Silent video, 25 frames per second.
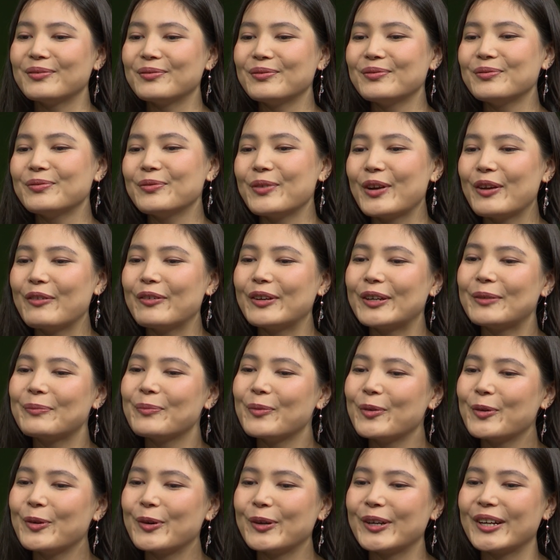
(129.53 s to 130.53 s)
we were
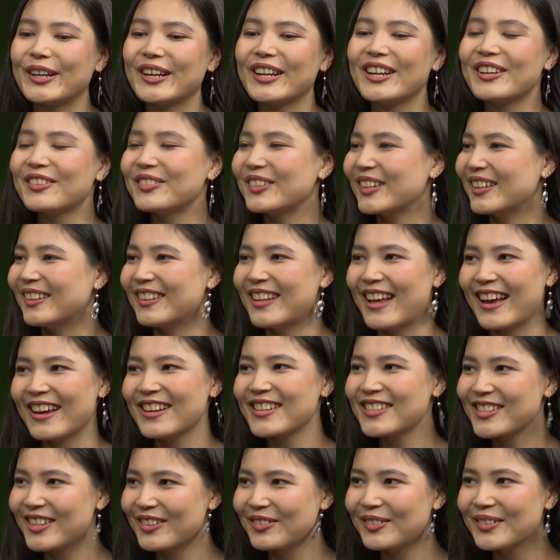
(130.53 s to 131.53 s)
more
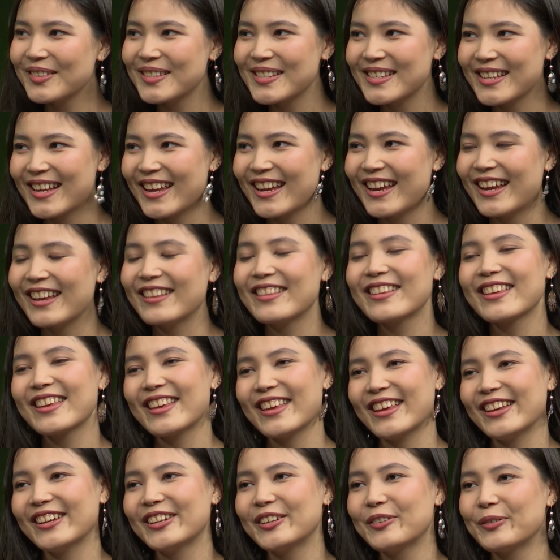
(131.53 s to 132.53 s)
relaxed, I would say, and
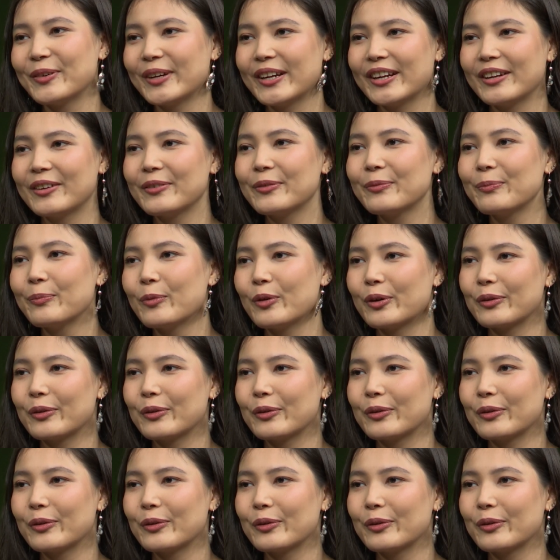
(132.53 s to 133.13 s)
here we're more